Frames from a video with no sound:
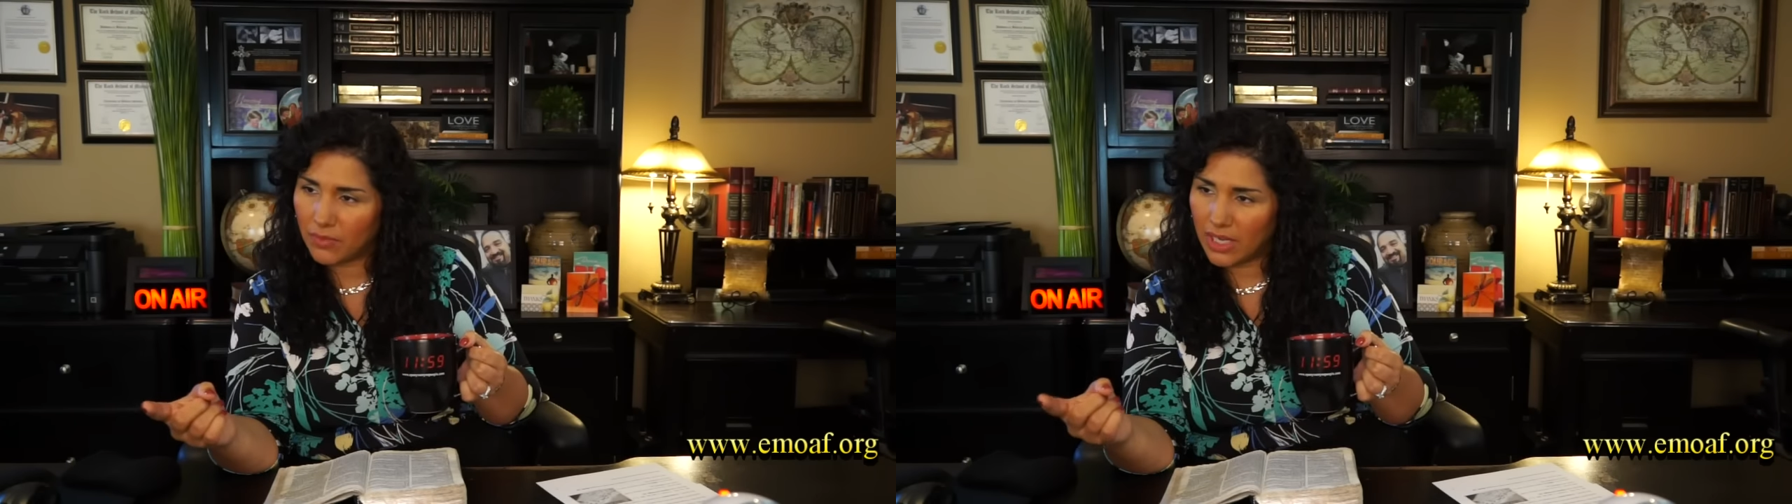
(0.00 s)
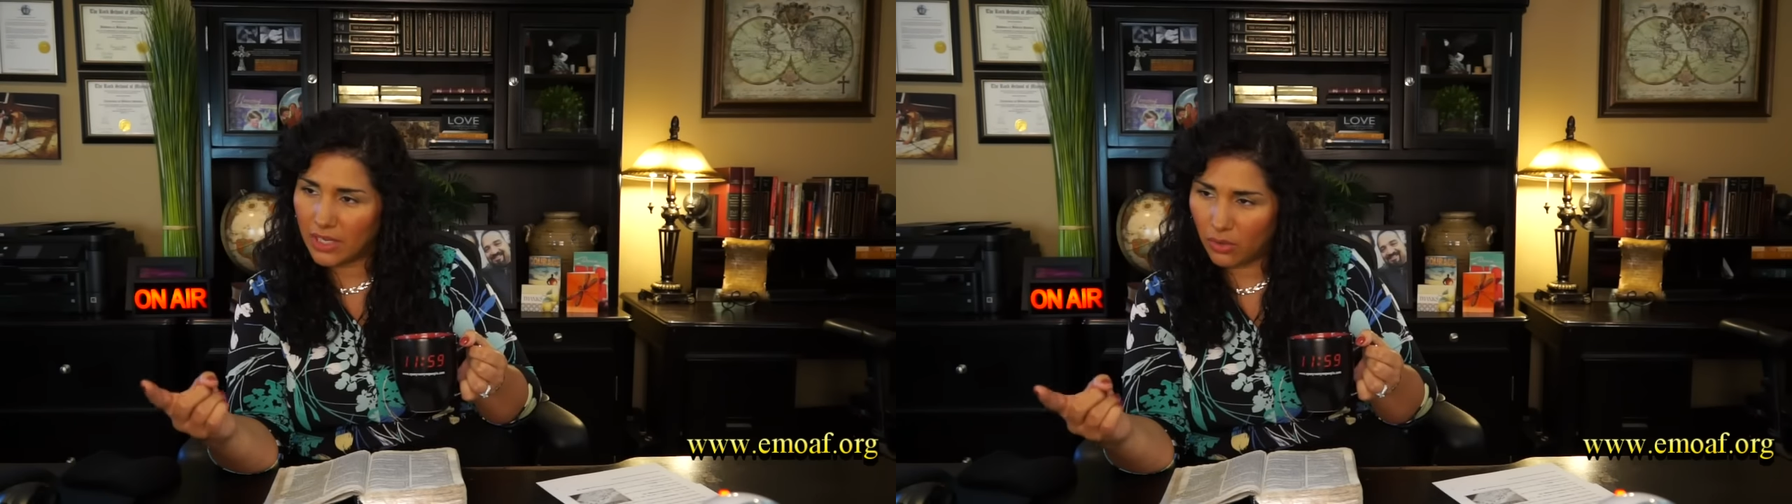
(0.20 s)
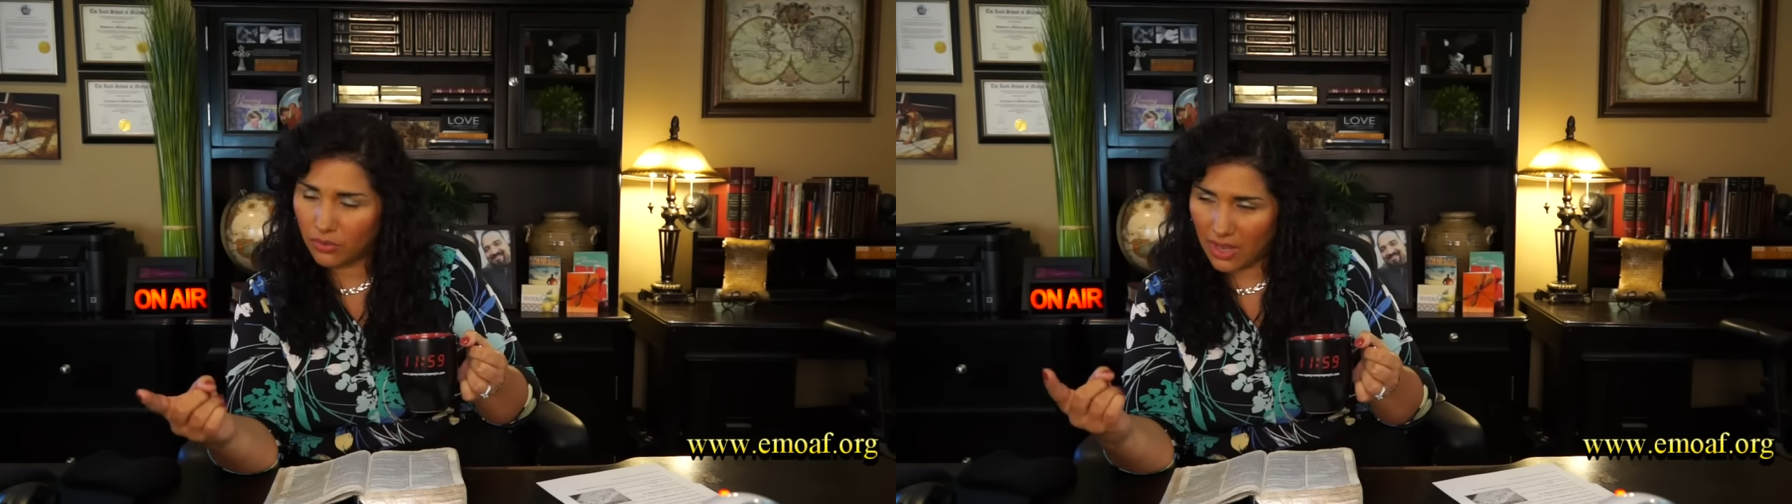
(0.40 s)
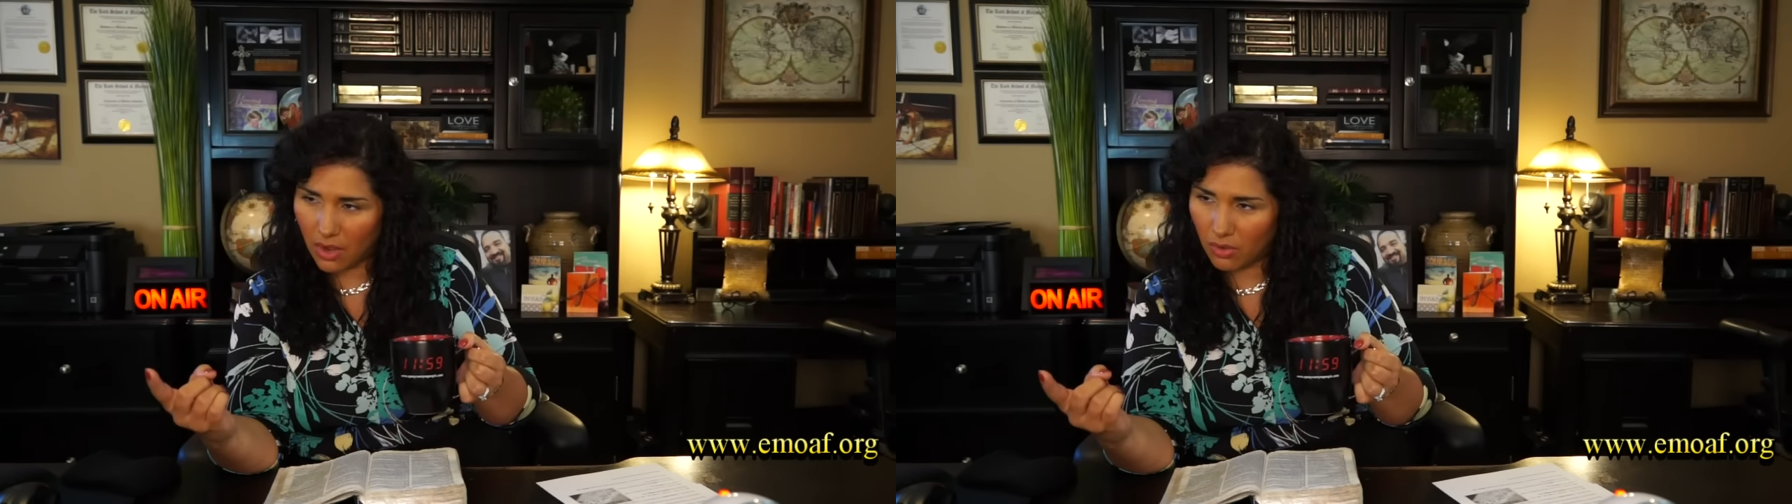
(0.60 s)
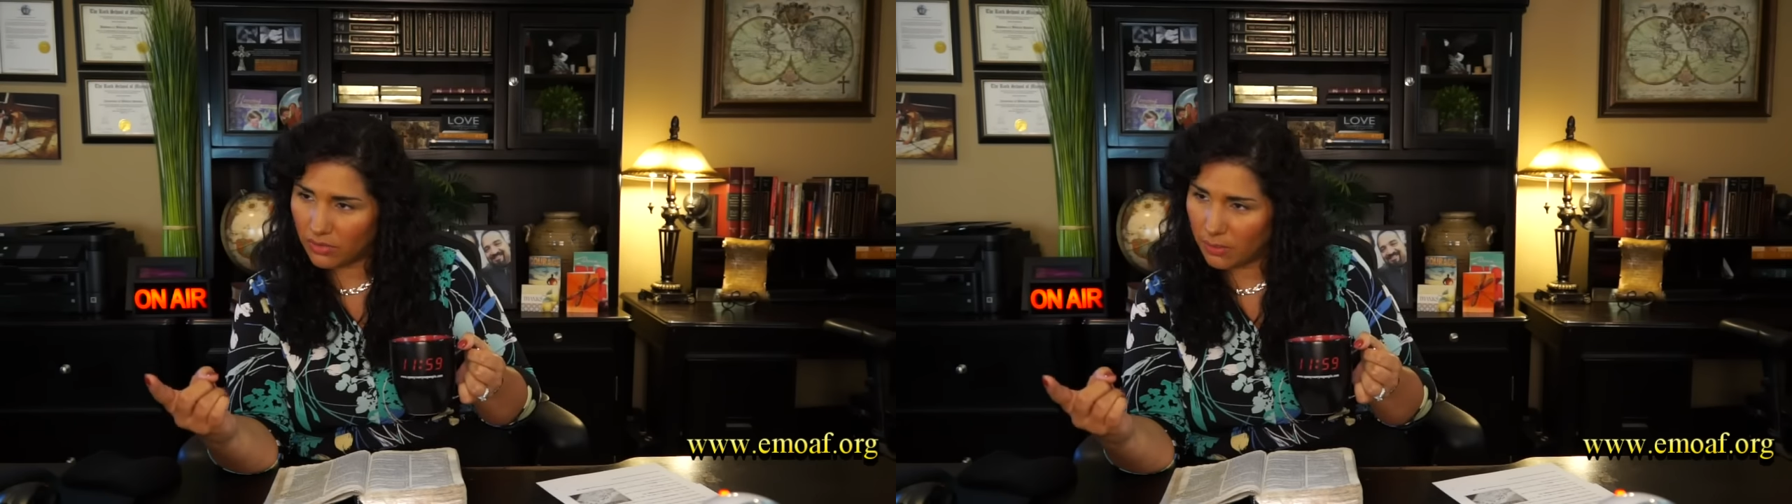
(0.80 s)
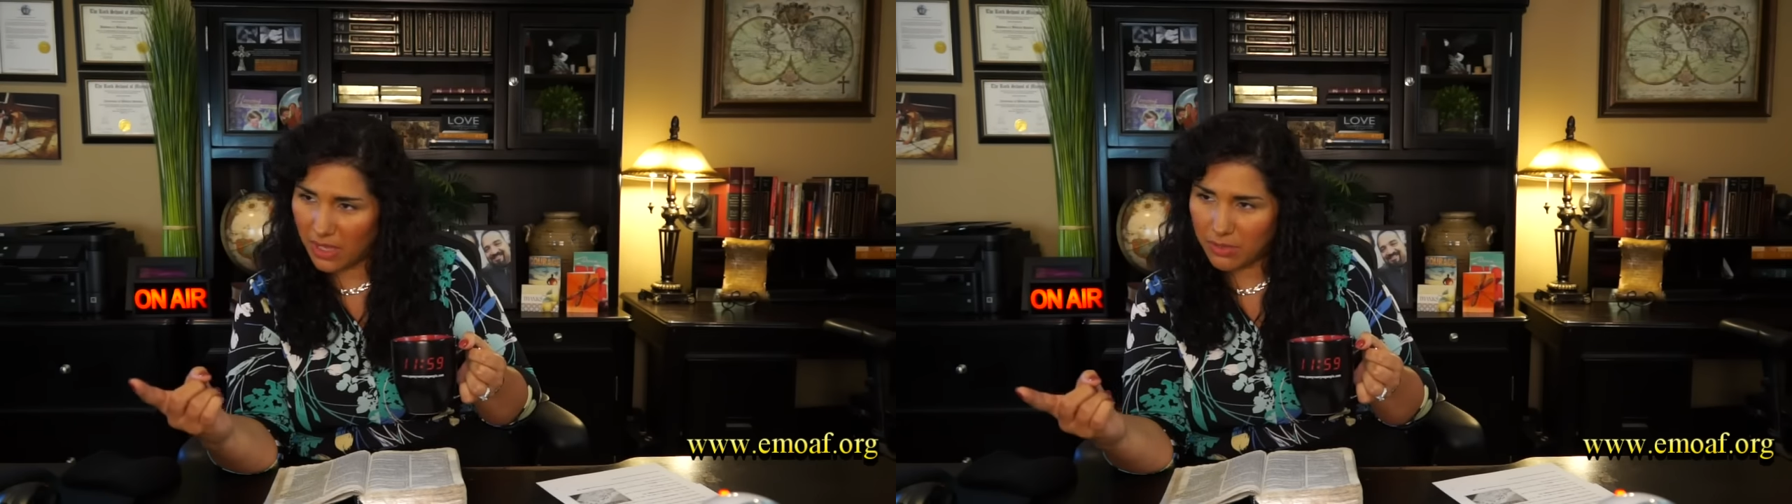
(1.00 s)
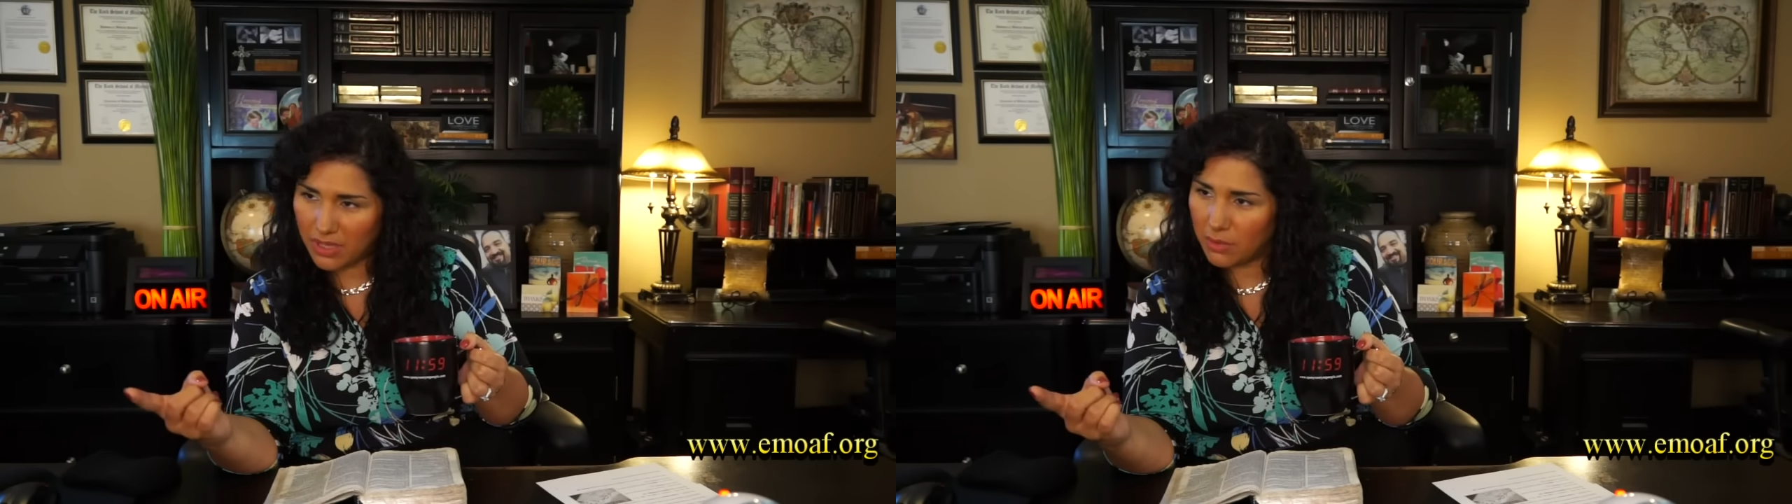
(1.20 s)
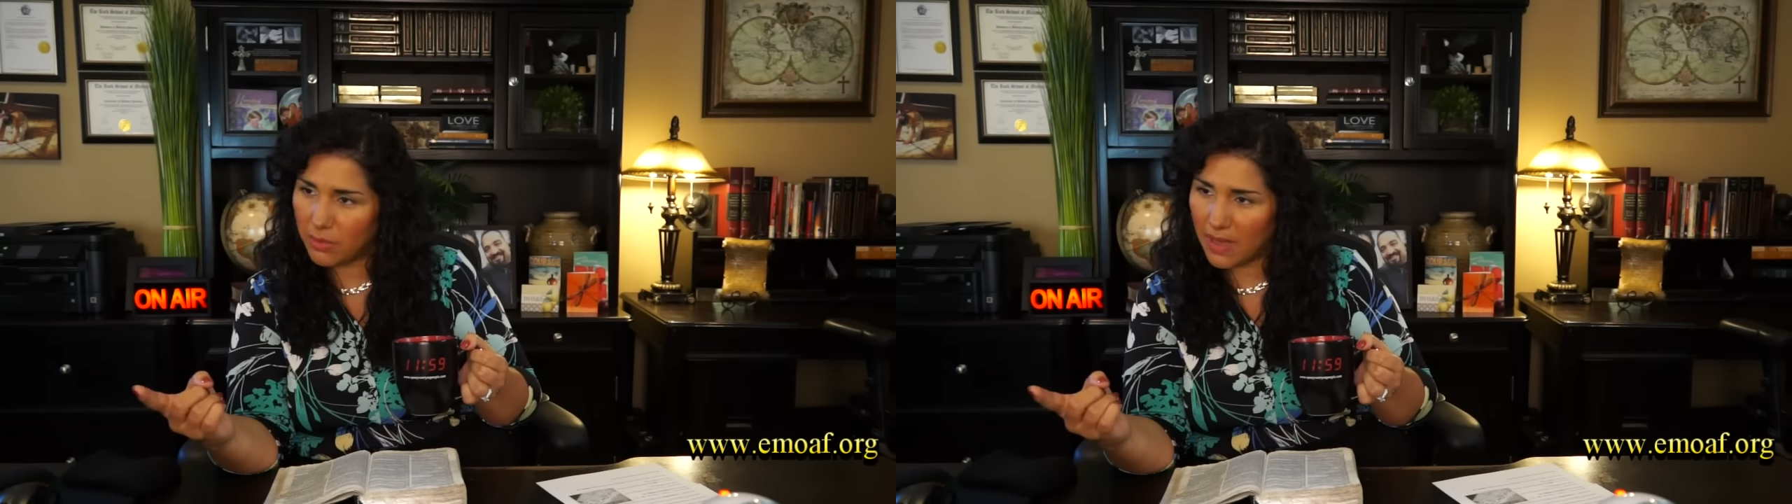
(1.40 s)
He knows how the baby
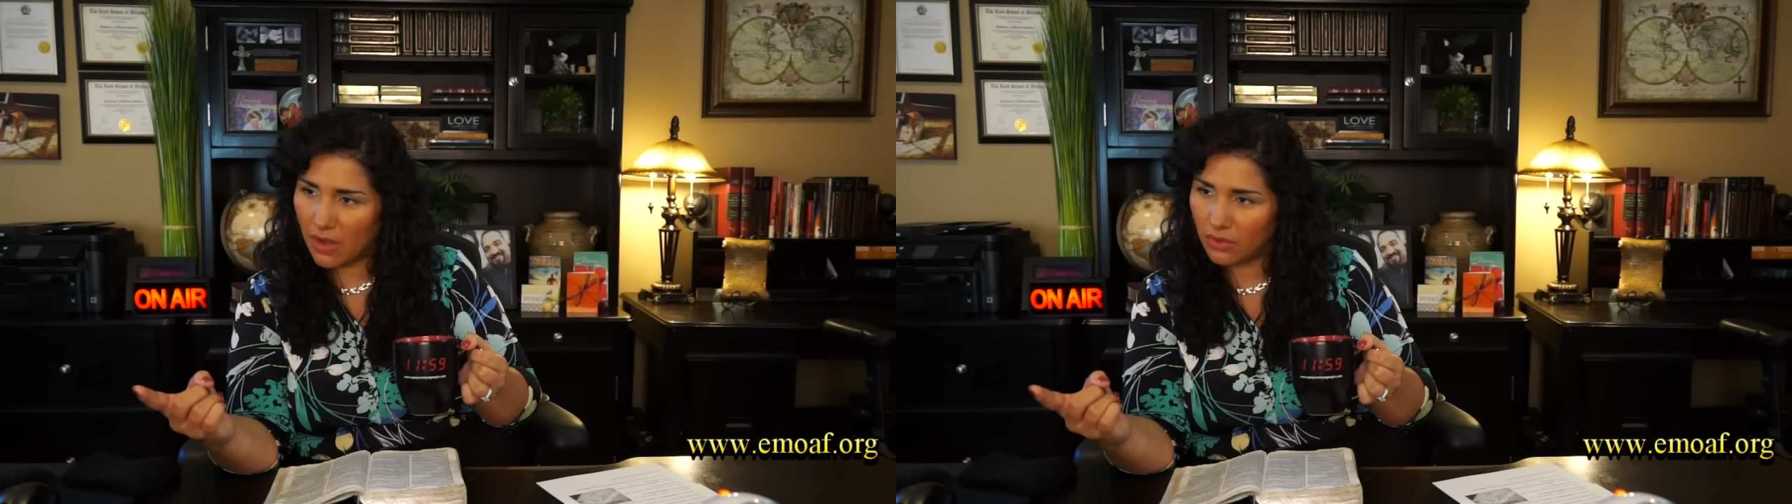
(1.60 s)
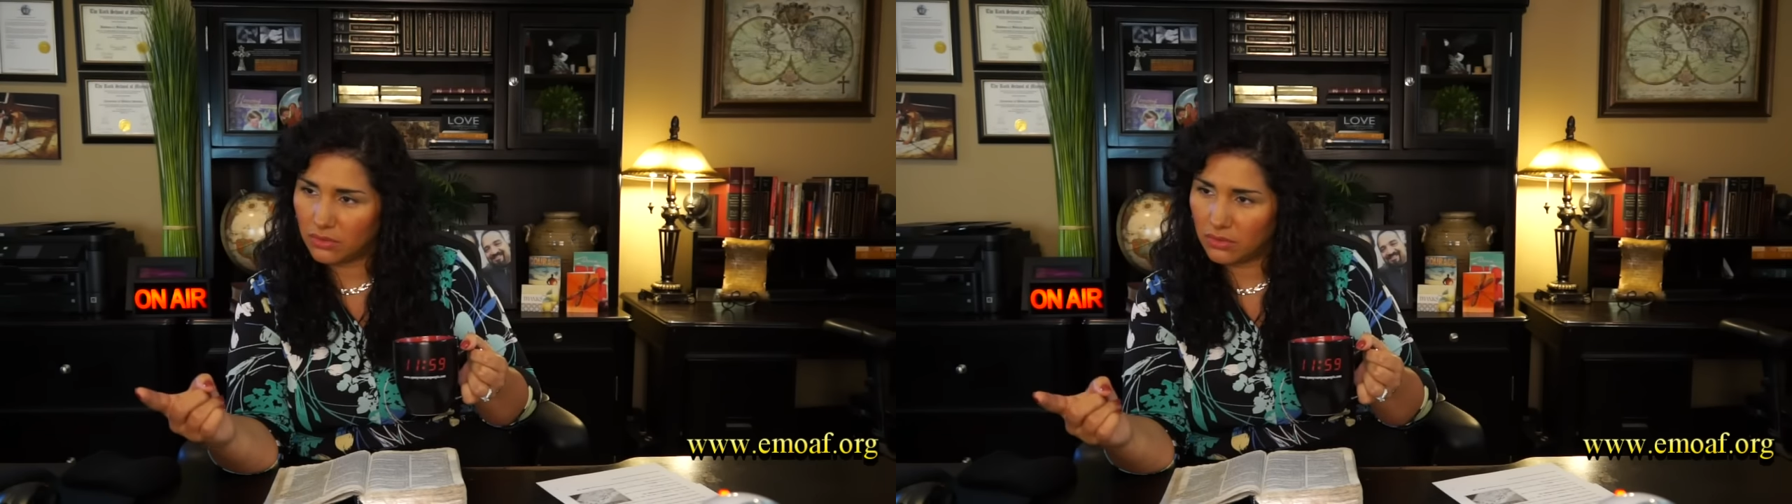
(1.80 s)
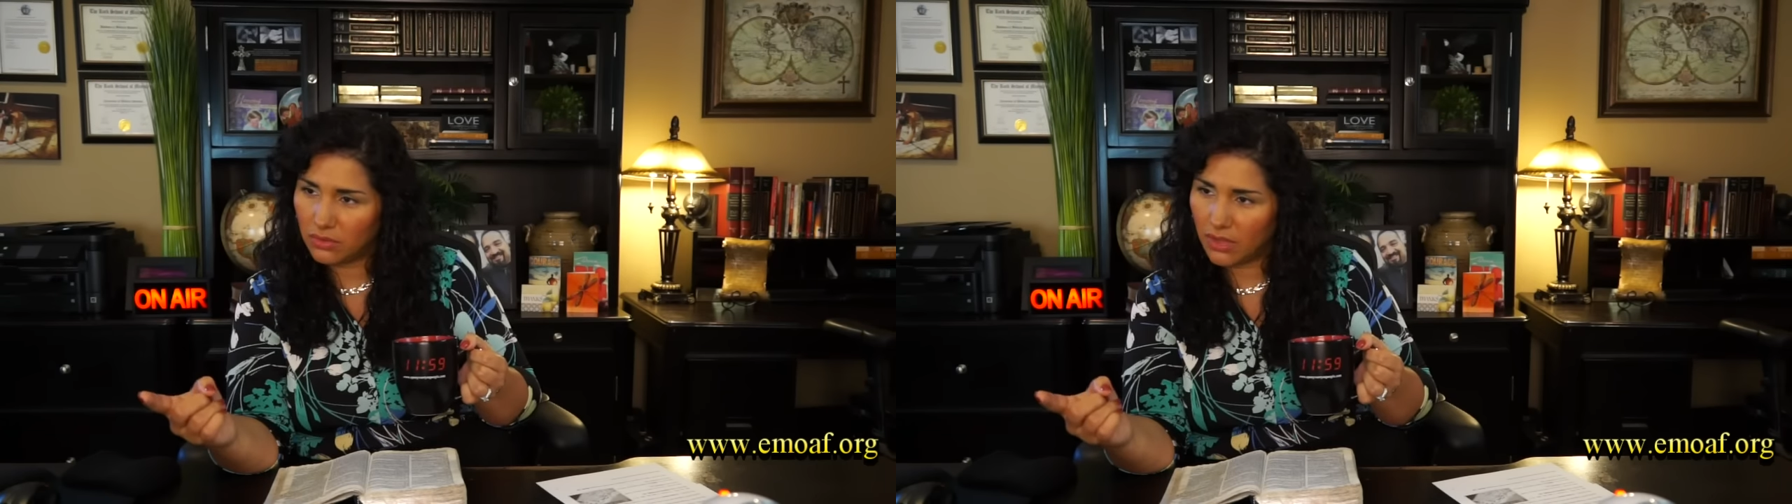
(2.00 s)
came about.